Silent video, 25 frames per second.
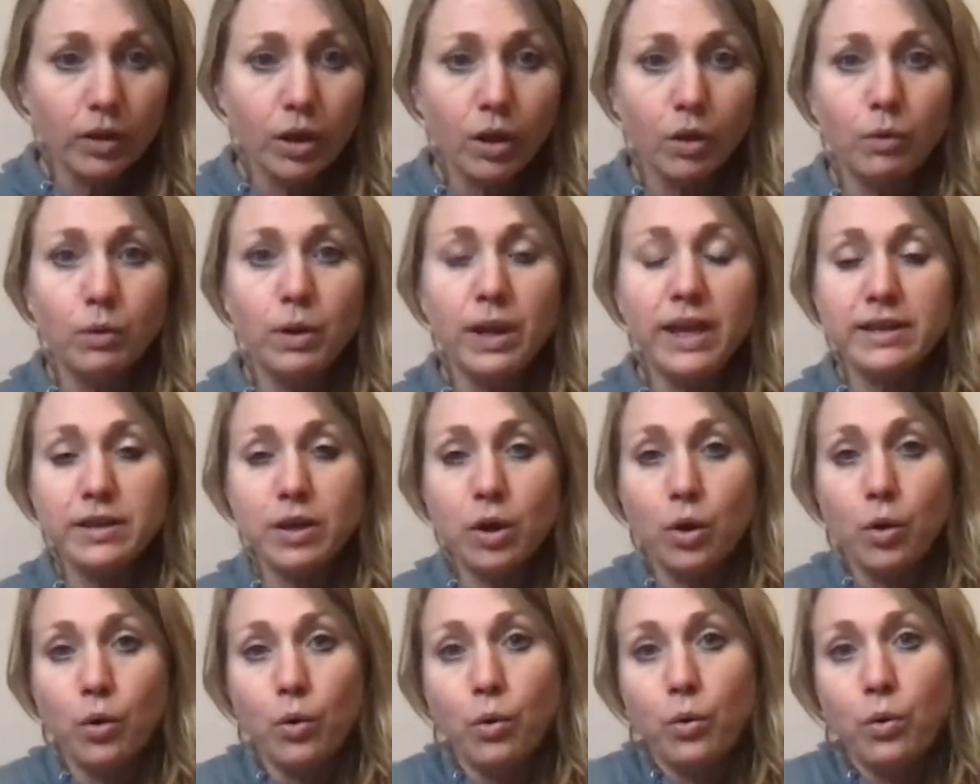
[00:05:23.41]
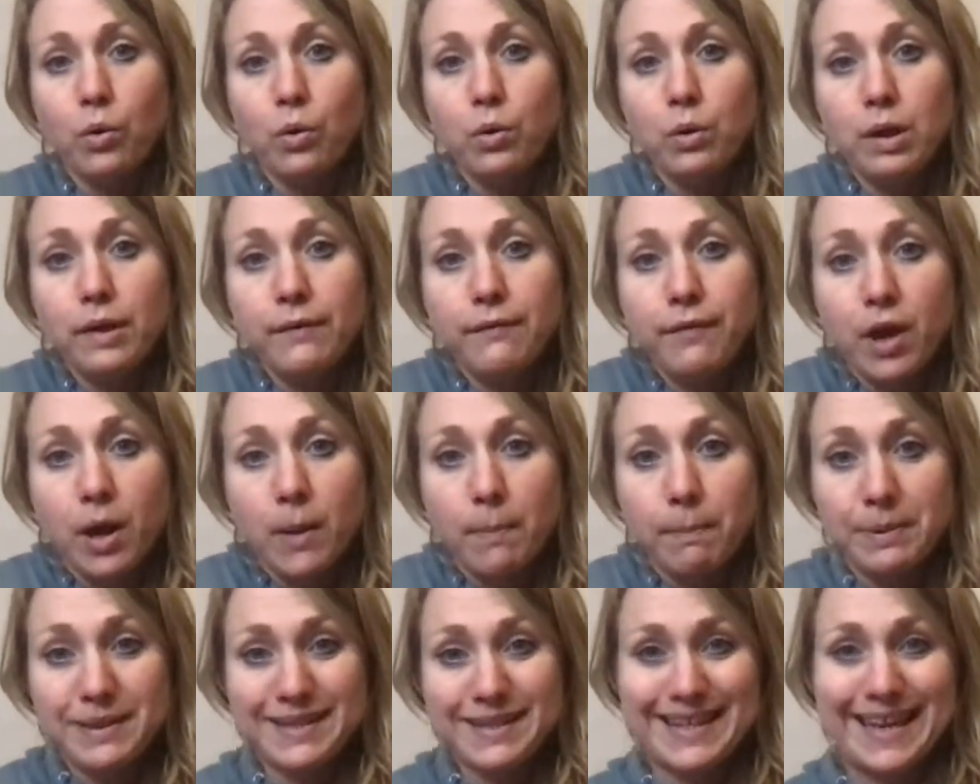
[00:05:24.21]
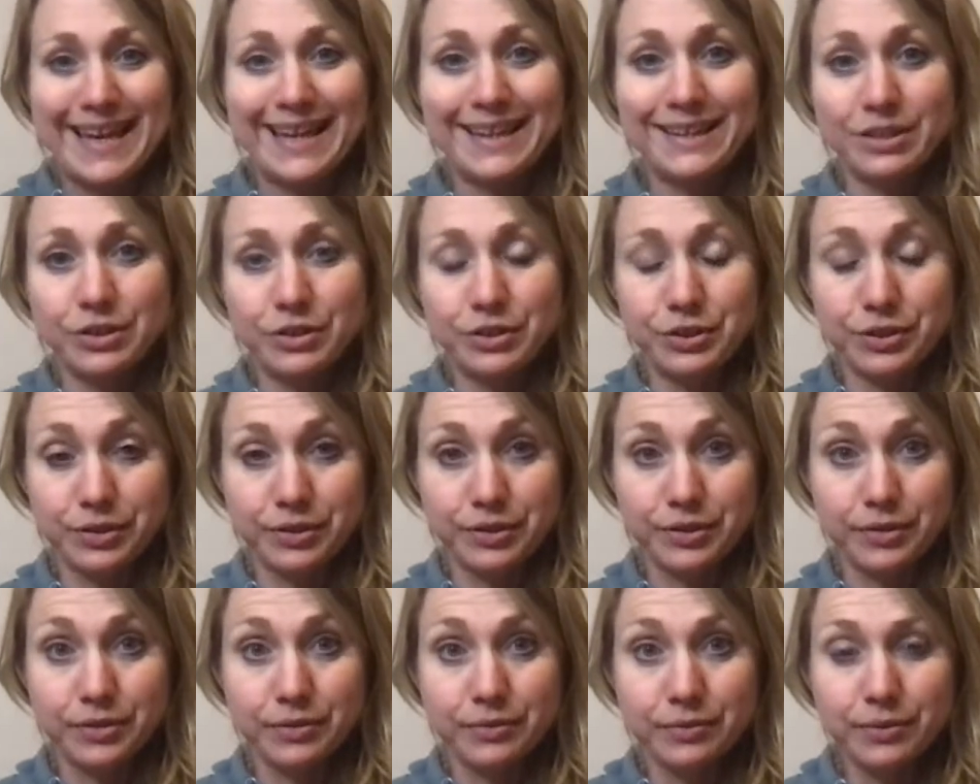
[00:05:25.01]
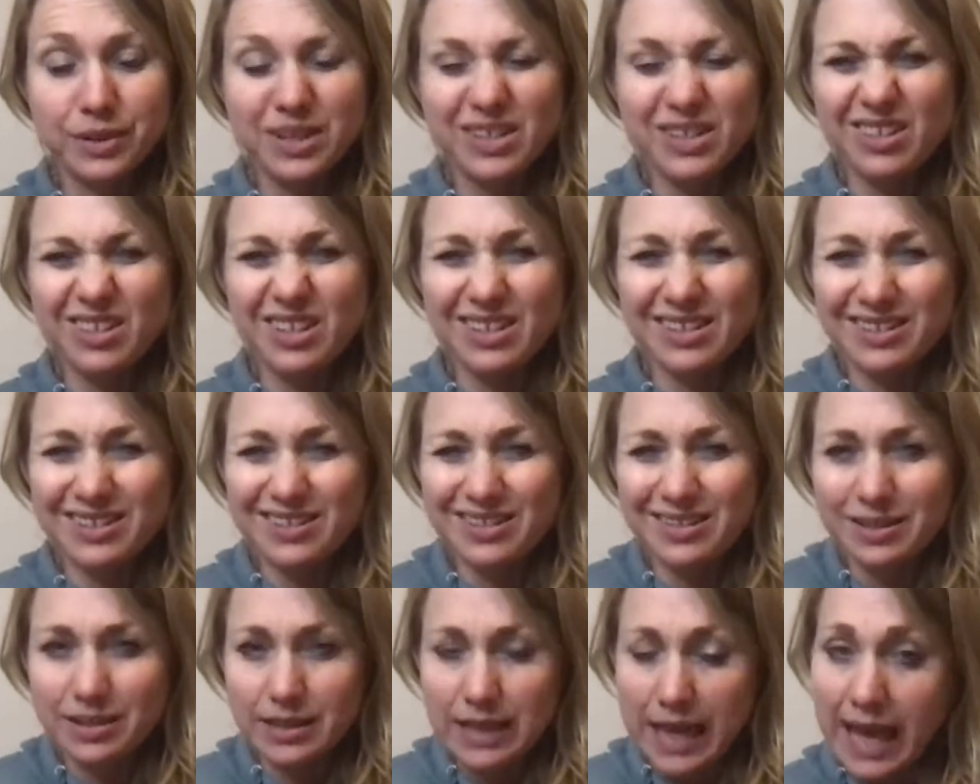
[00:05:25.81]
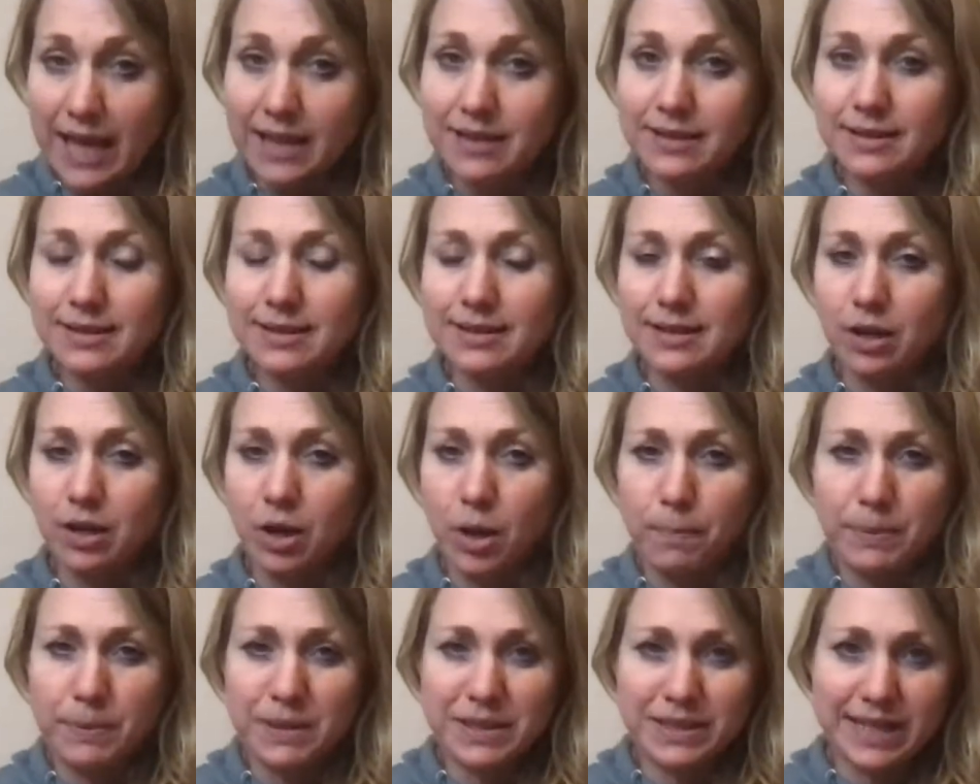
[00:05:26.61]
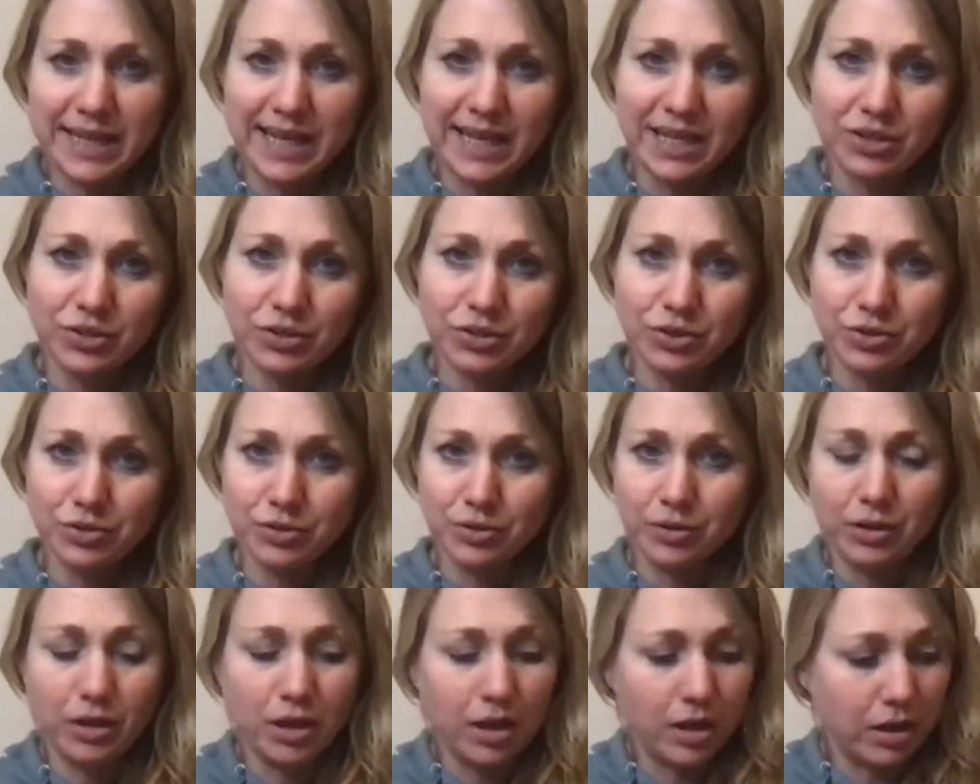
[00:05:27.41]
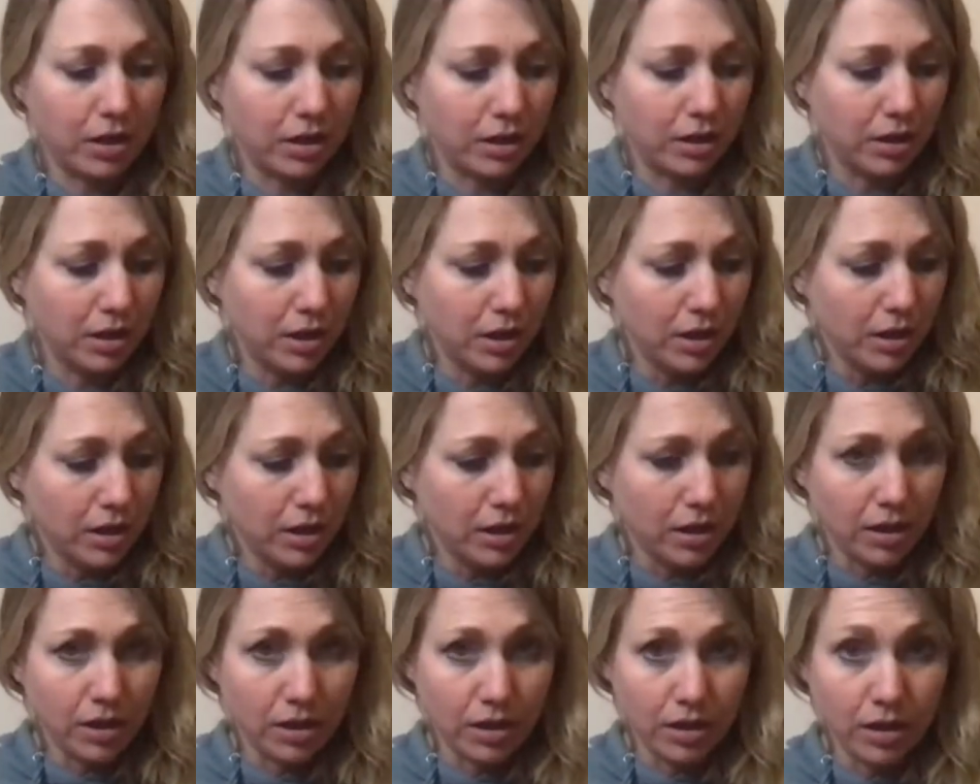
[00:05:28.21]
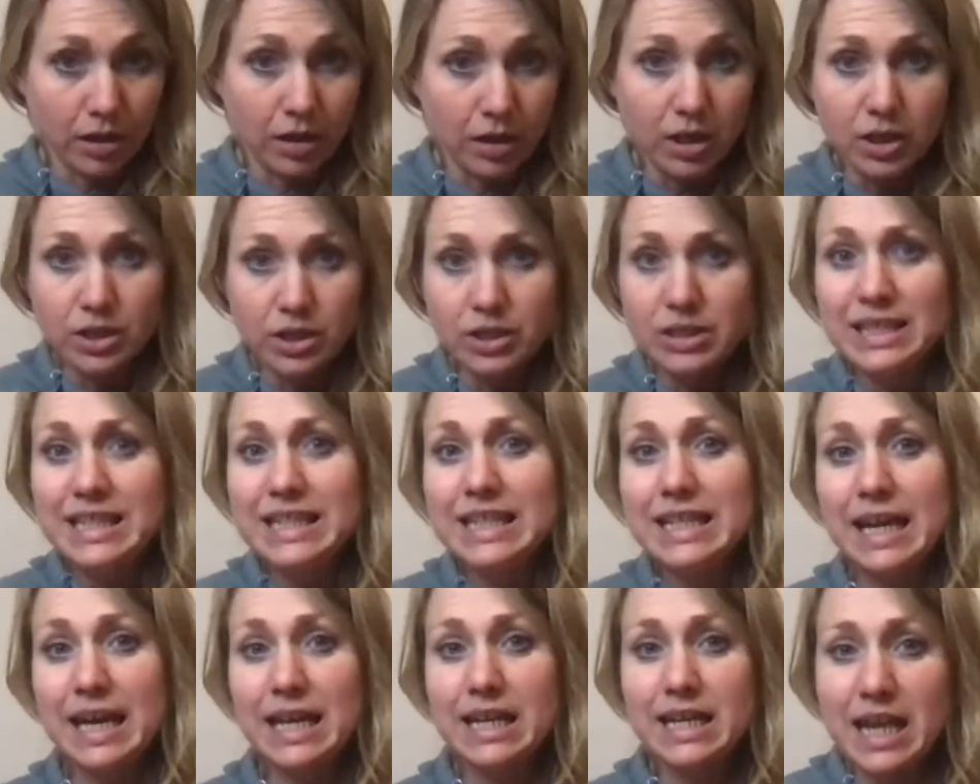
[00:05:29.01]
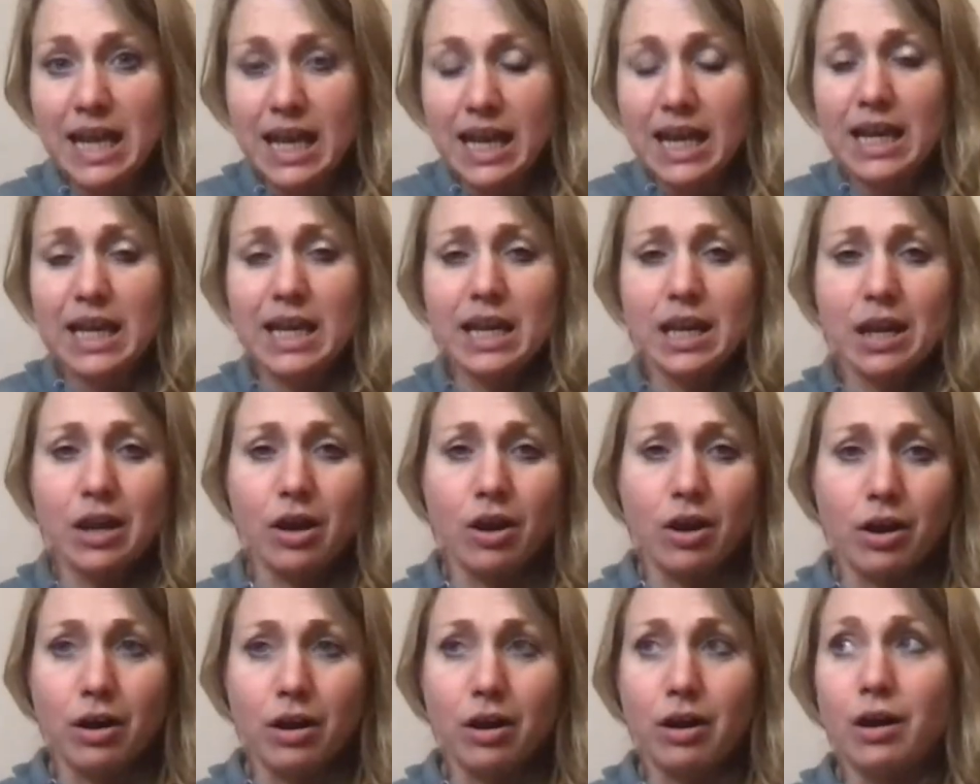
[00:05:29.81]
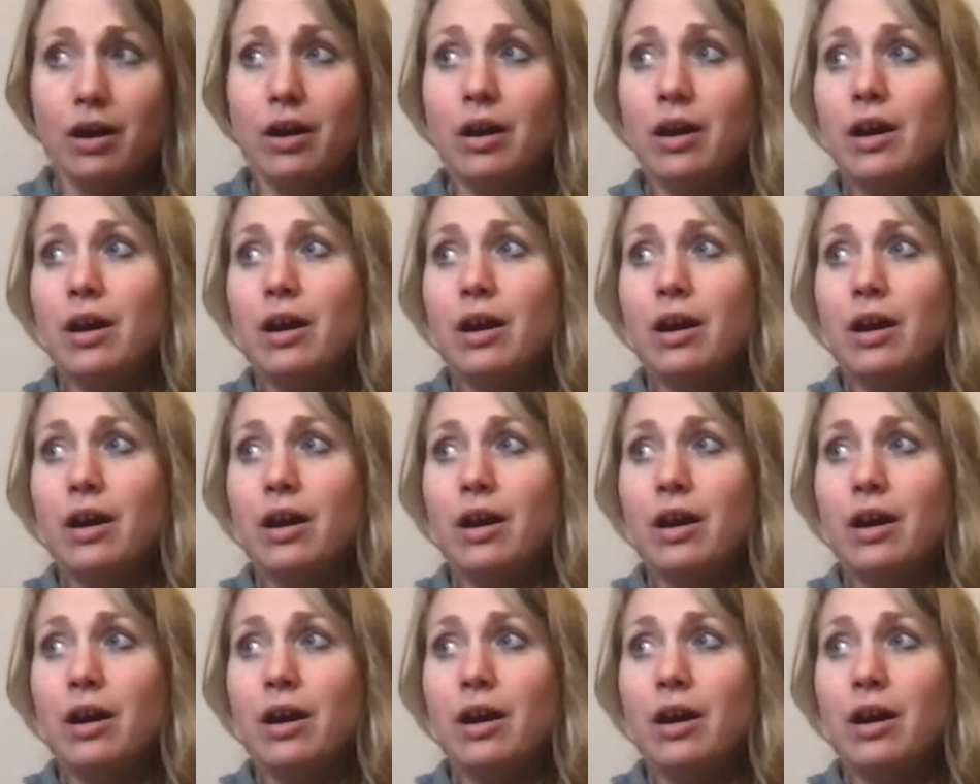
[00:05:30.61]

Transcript: like, all of our potential, which is Cancer, our potential, our DNA, our